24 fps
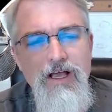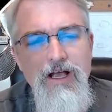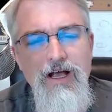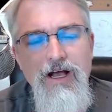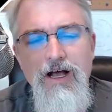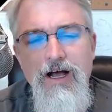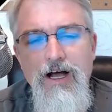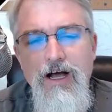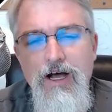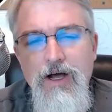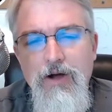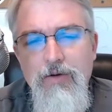
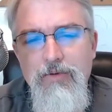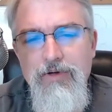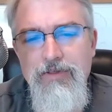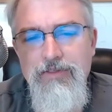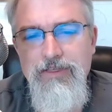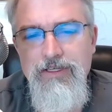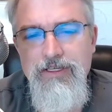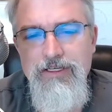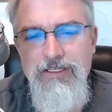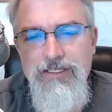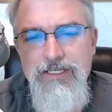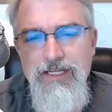Uh,
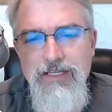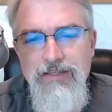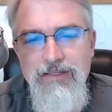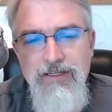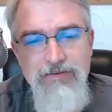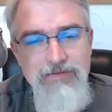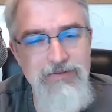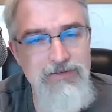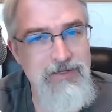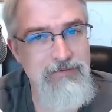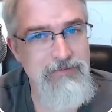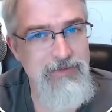with the intent
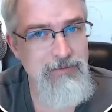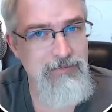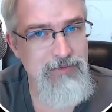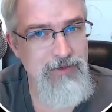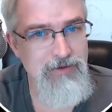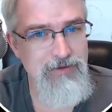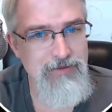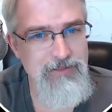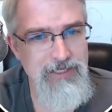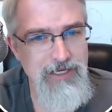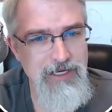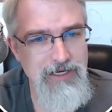that if something
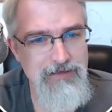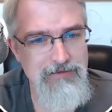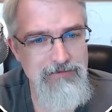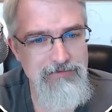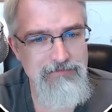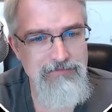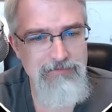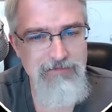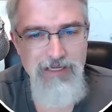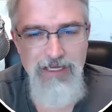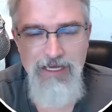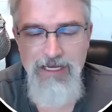broke
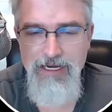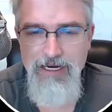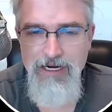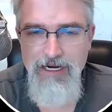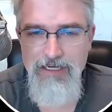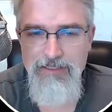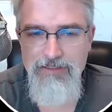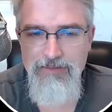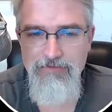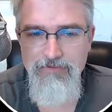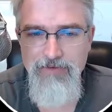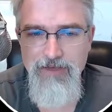down, I
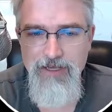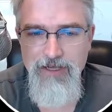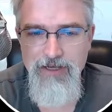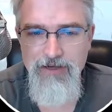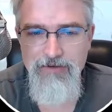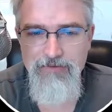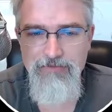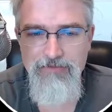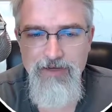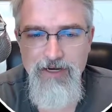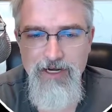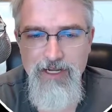got the
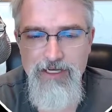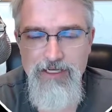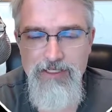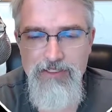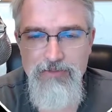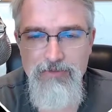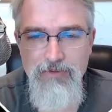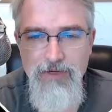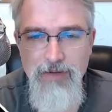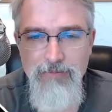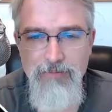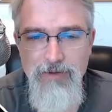valve and I can
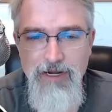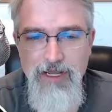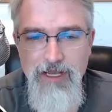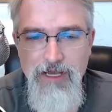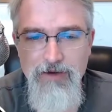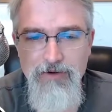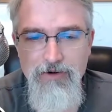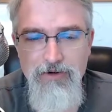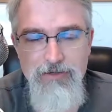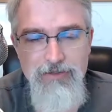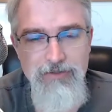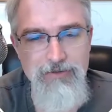swap it
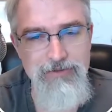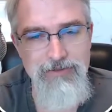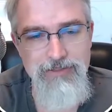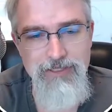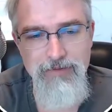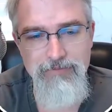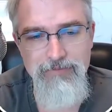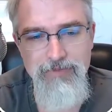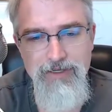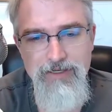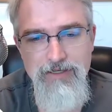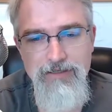out or do
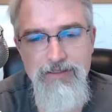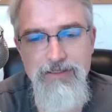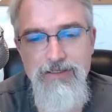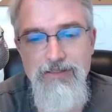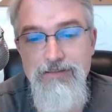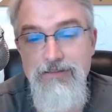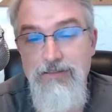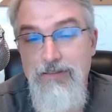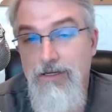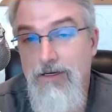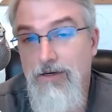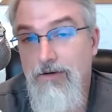something
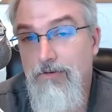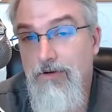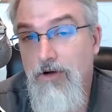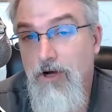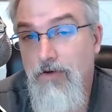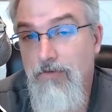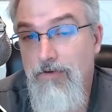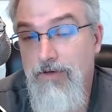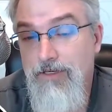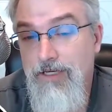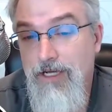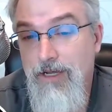because, you know,
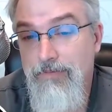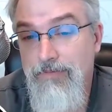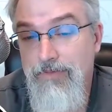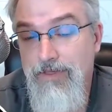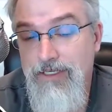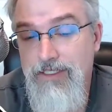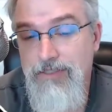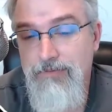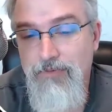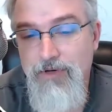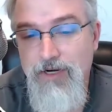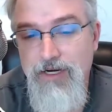over time
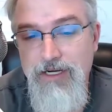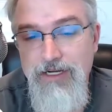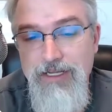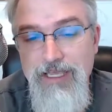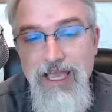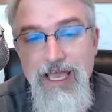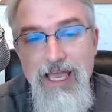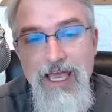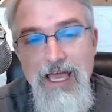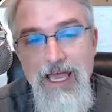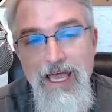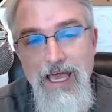things break.
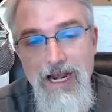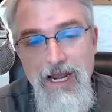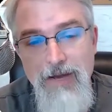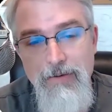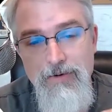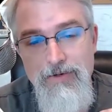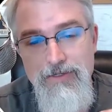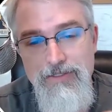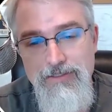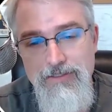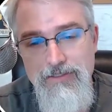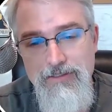And I
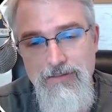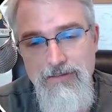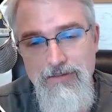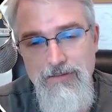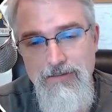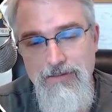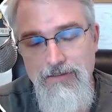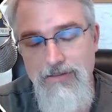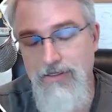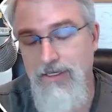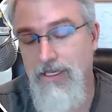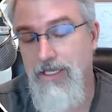was
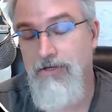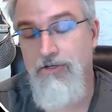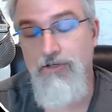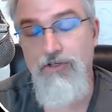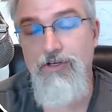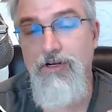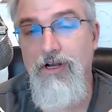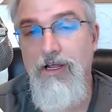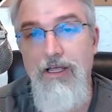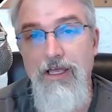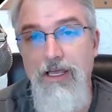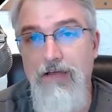and
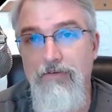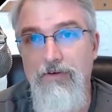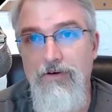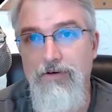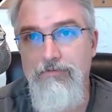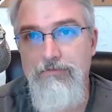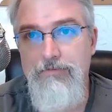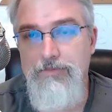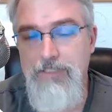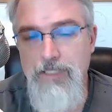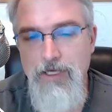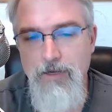should I
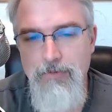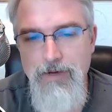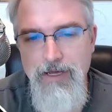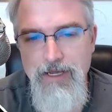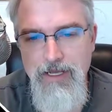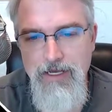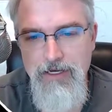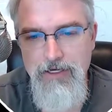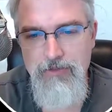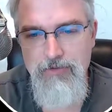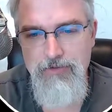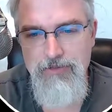ever sell
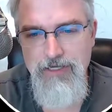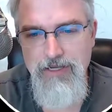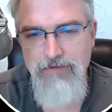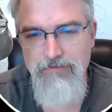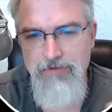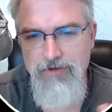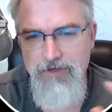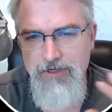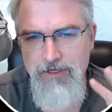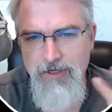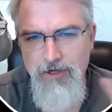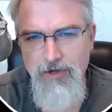my house, which I
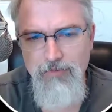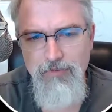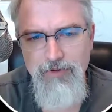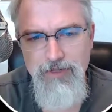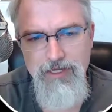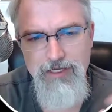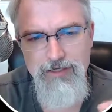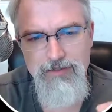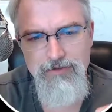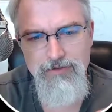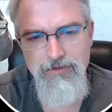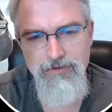have no
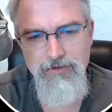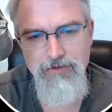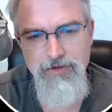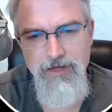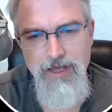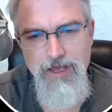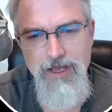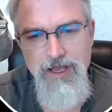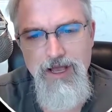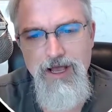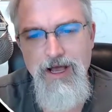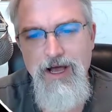plan to,
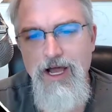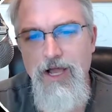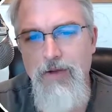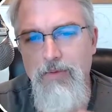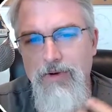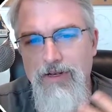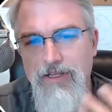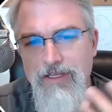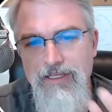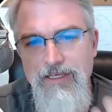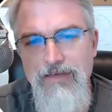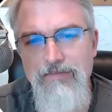I
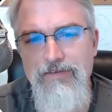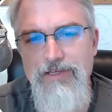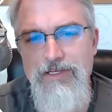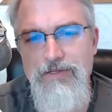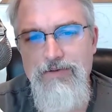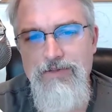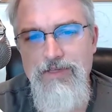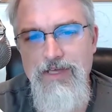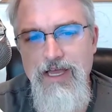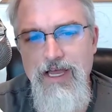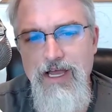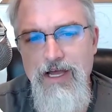would leave these
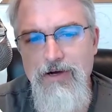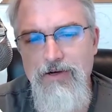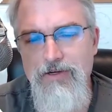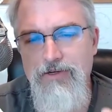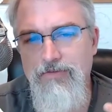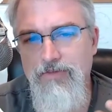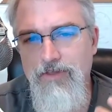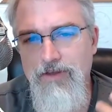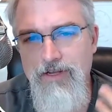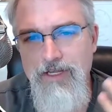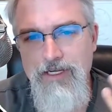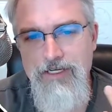with the house
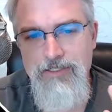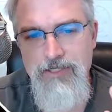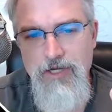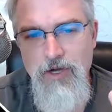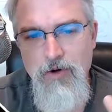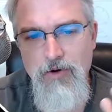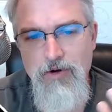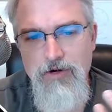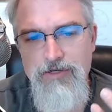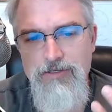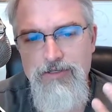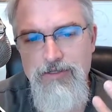for the next
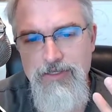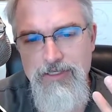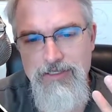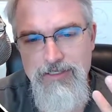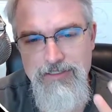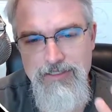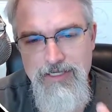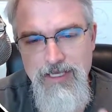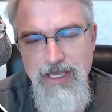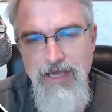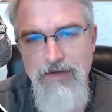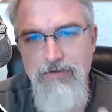owner so they
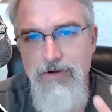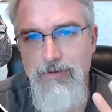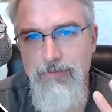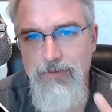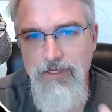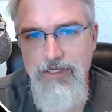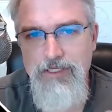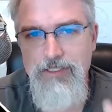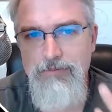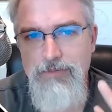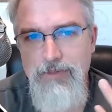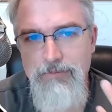just had
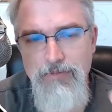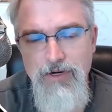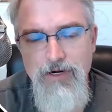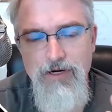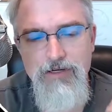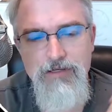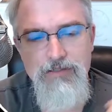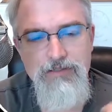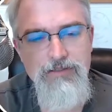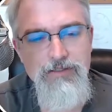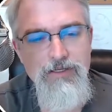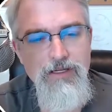replacement
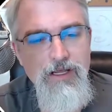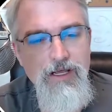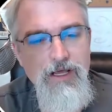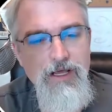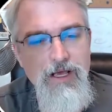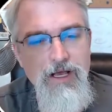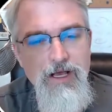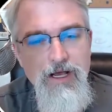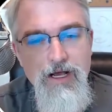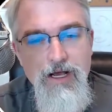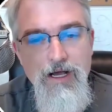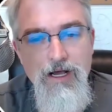parts.
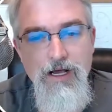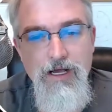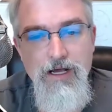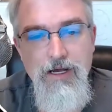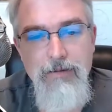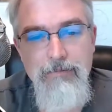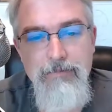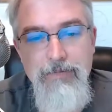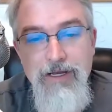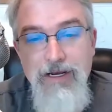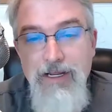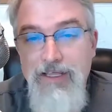
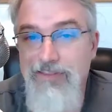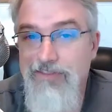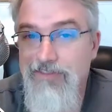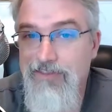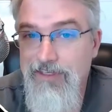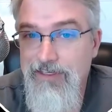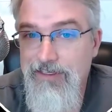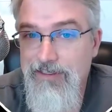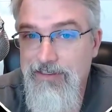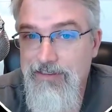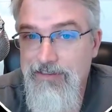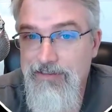Um, and I
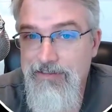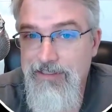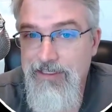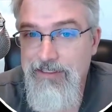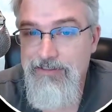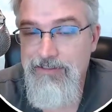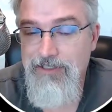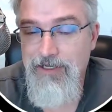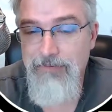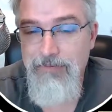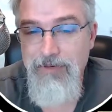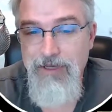think
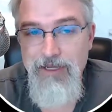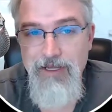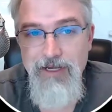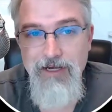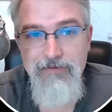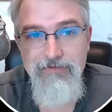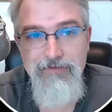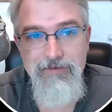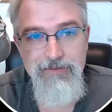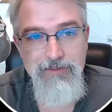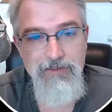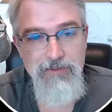that's going to pay
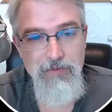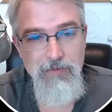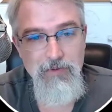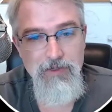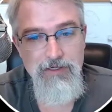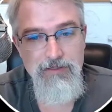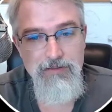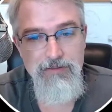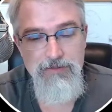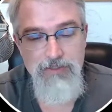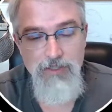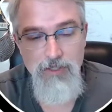off in this one.